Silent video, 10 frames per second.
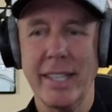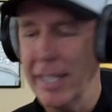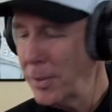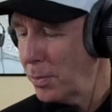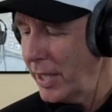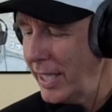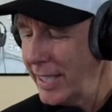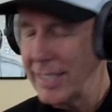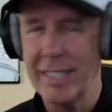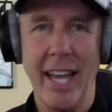That's what he
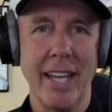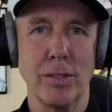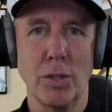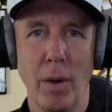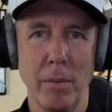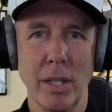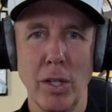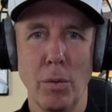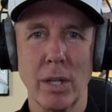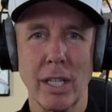said. So I want to
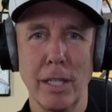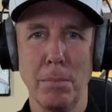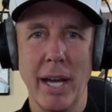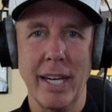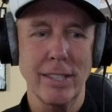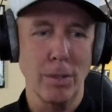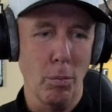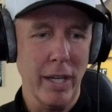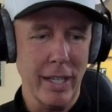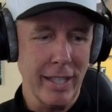know where Gundabad is and
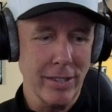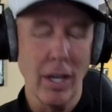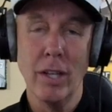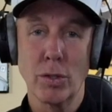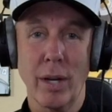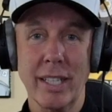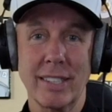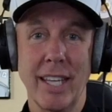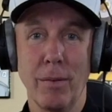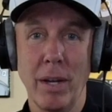what it is so I could
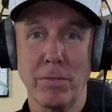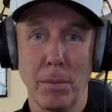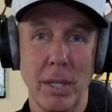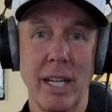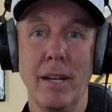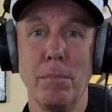stay away from it,